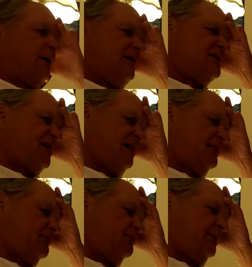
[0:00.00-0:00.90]
he said
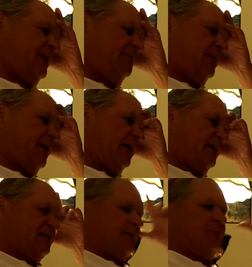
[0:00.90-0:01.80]
to me and Bonnie,
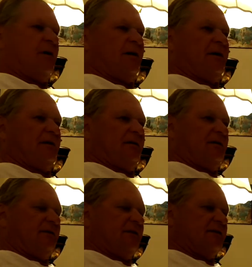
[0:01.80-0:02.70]

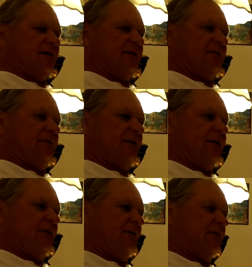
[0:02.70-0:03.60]
he said, you
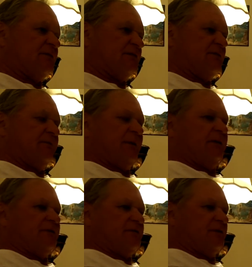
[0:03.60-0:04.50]
know, this is a big
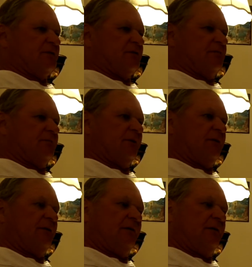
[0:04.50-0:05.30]
decision, but